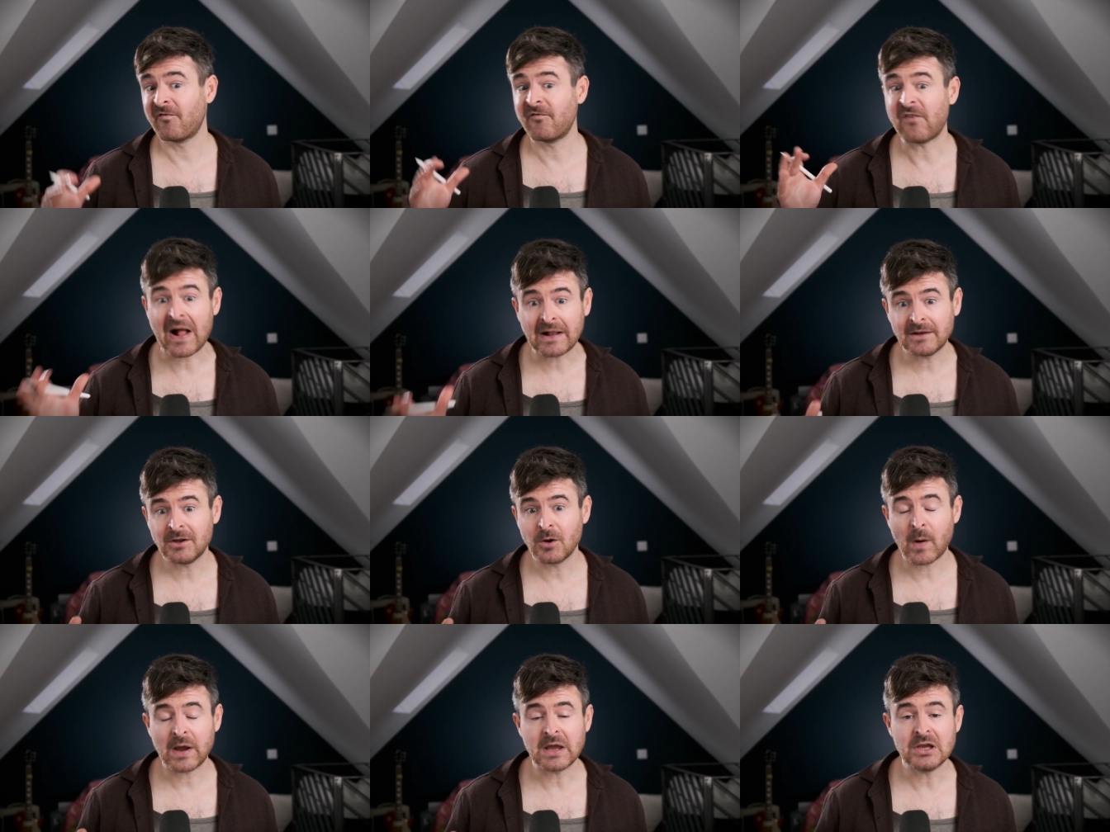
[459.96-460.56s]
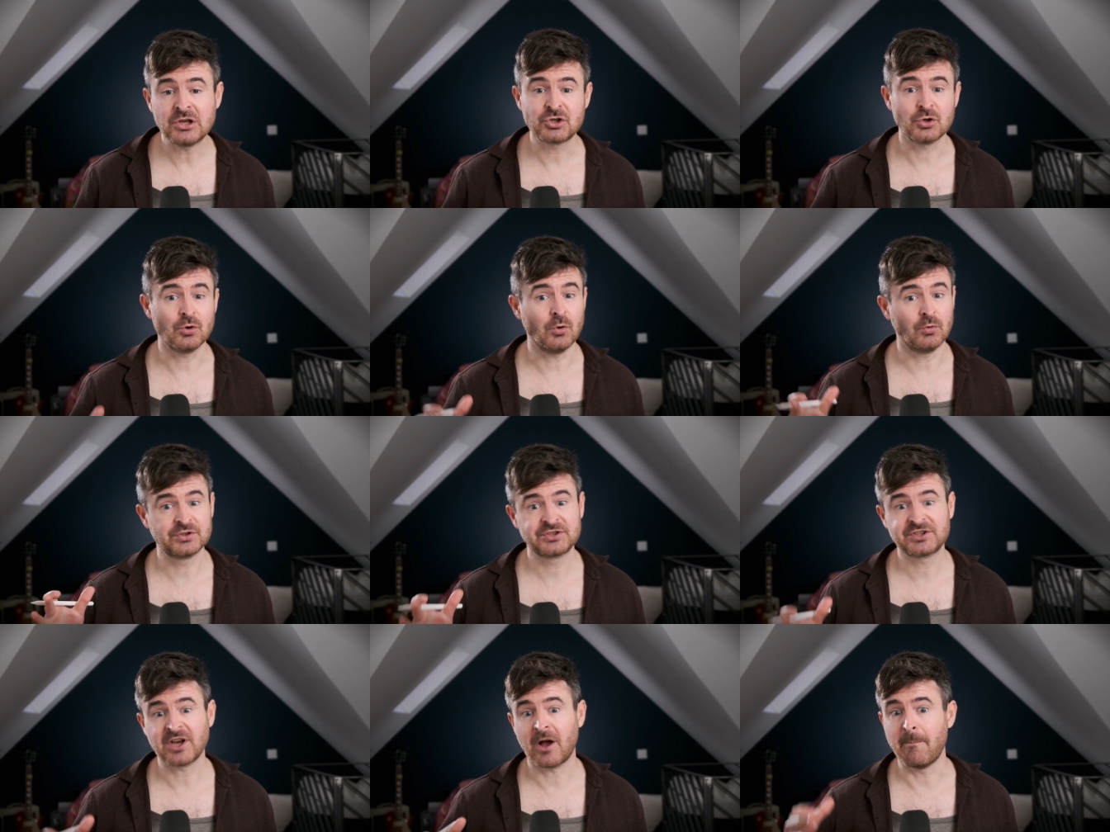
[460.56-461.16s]
valuation
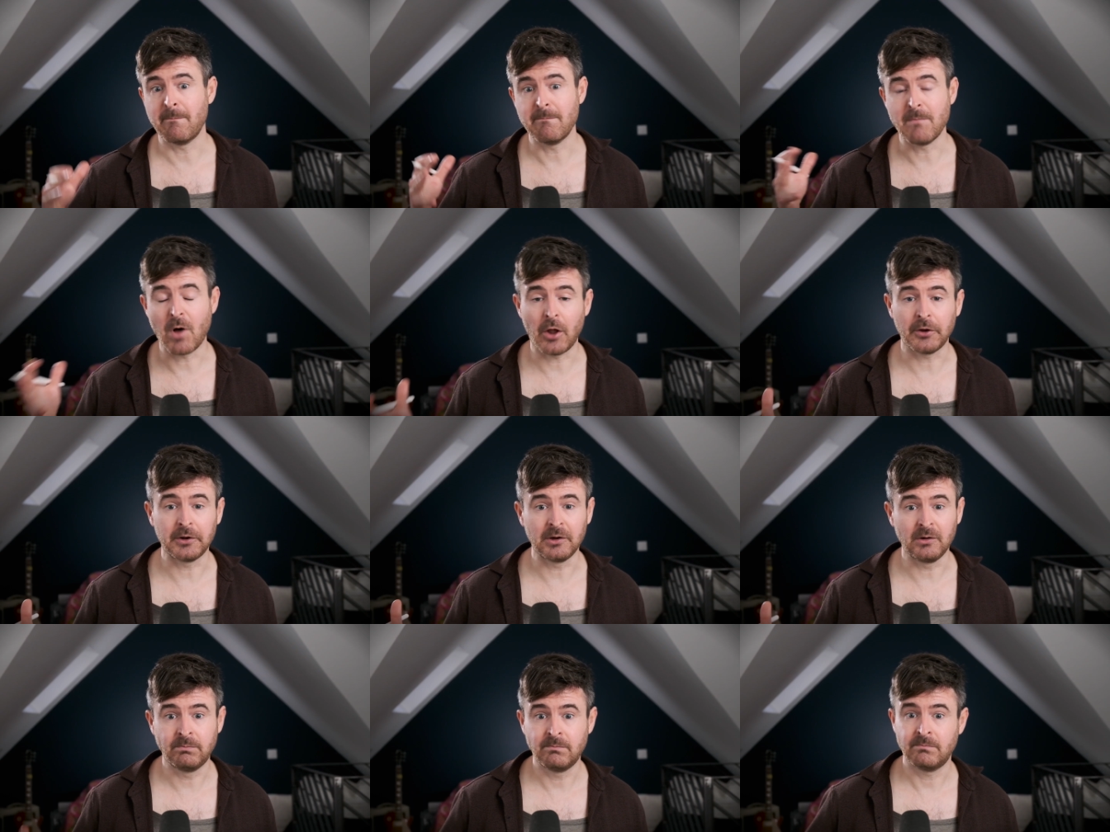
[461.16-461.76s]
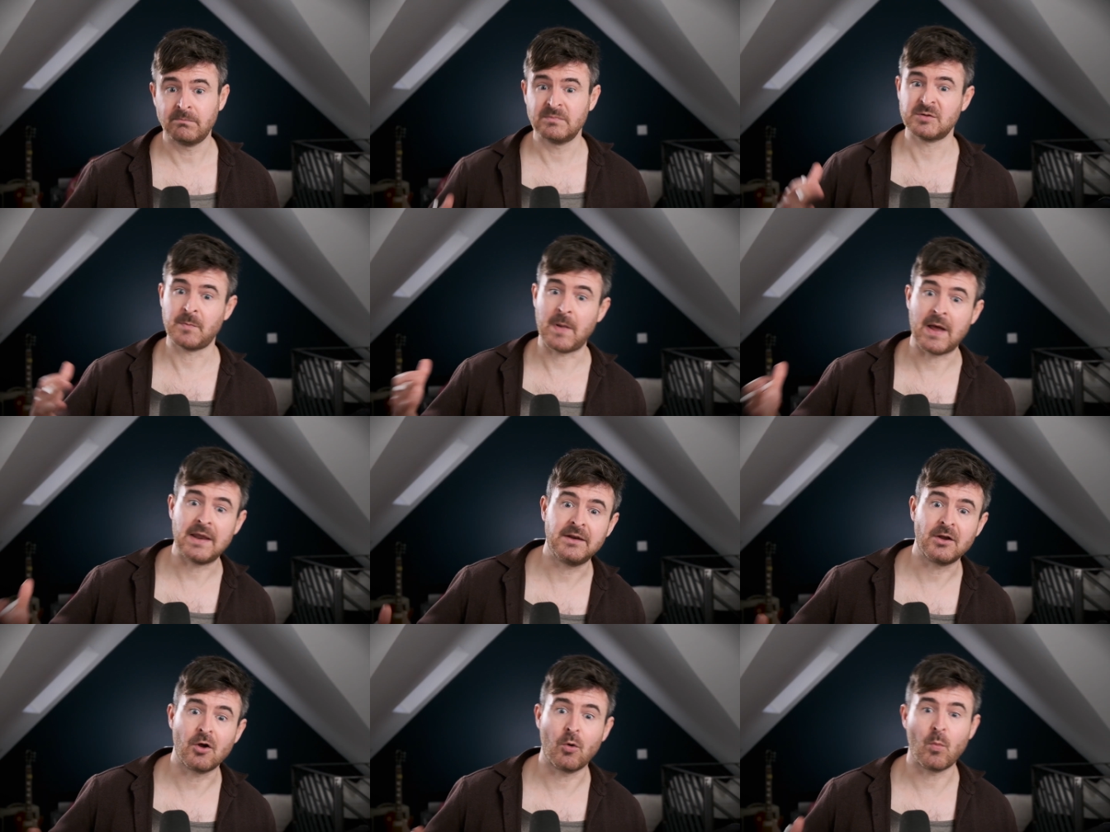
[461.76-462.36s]
or some model,
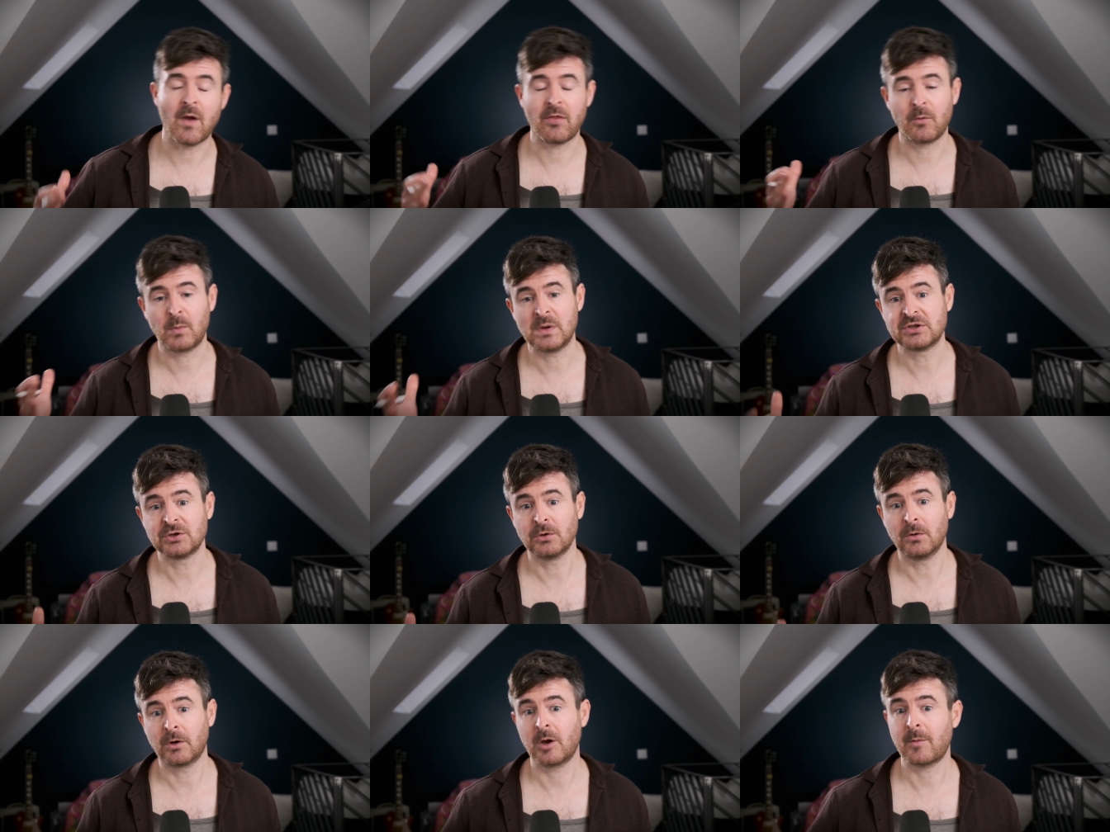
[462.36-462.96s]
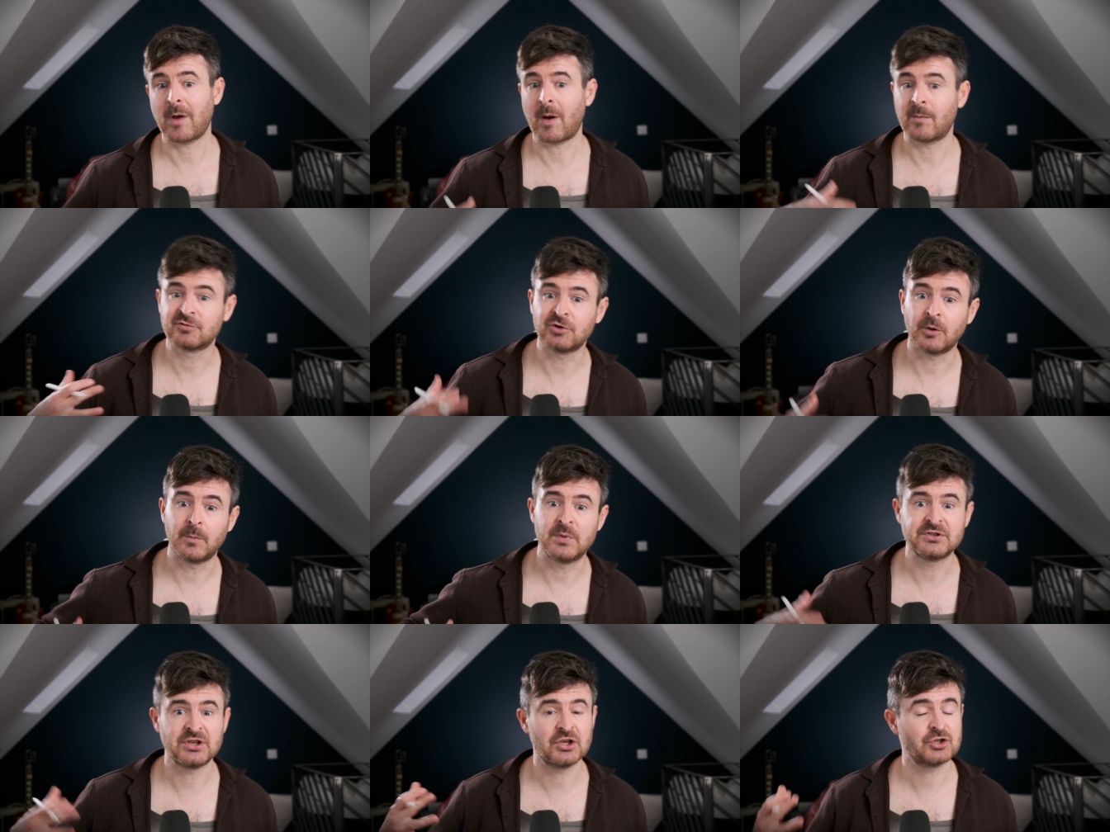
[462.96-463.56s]
depending on whether we're talking about
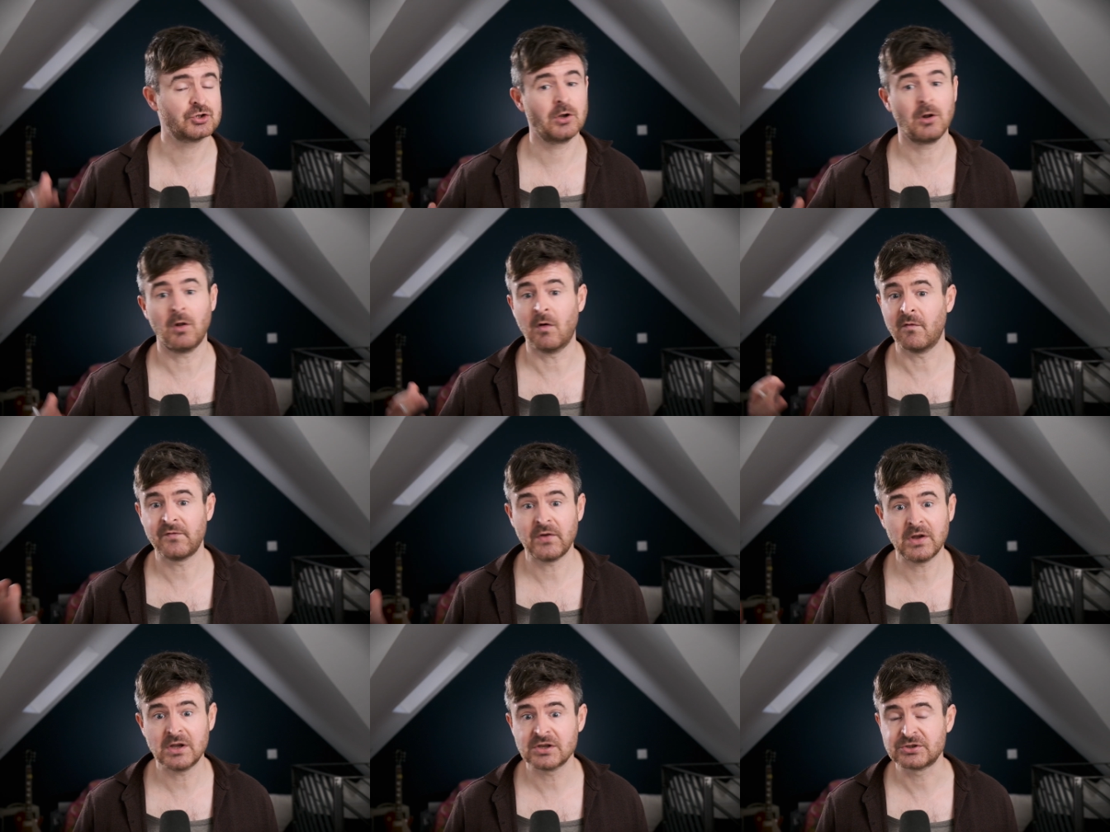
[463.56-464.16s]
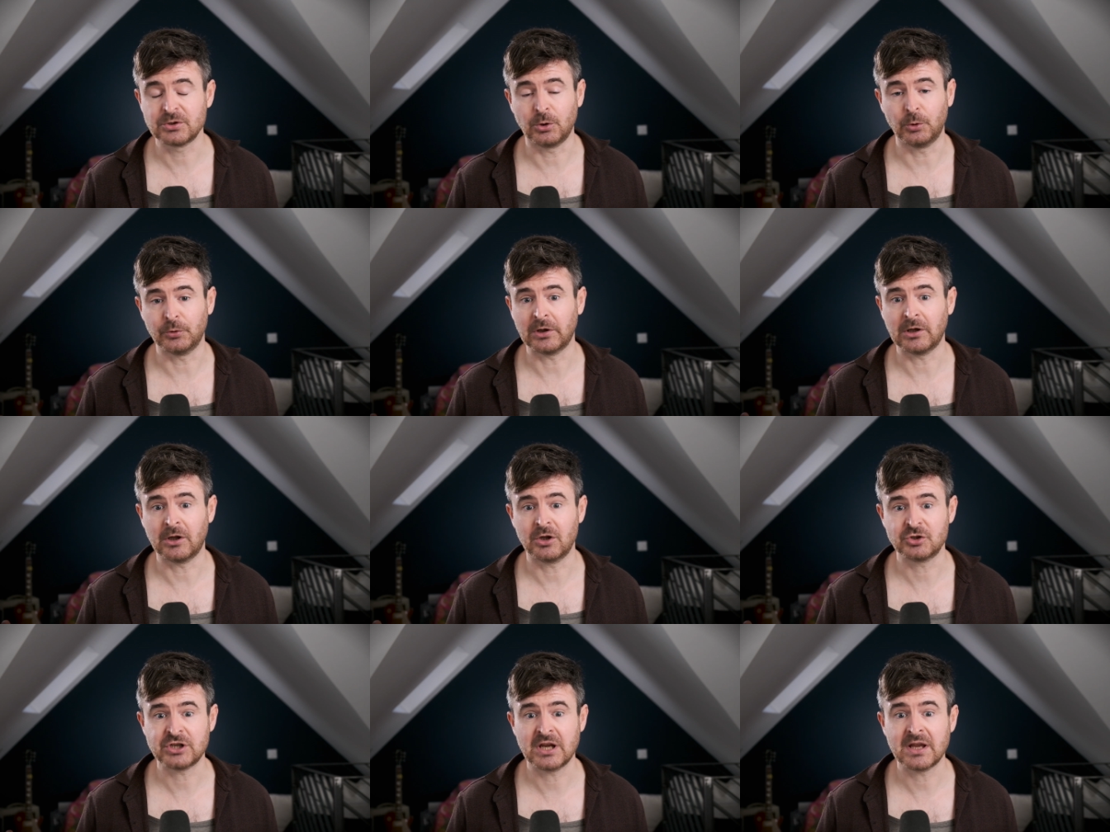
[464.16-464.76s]
propositional or first order
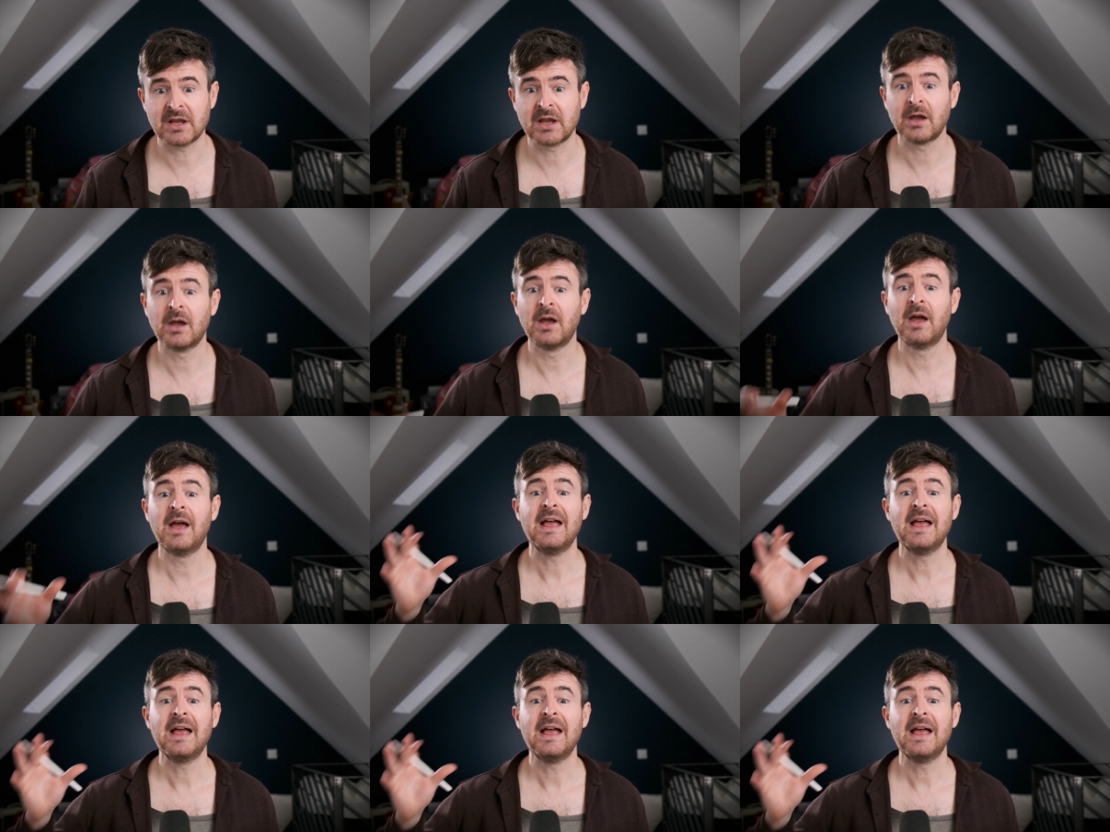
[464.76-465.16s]
logic,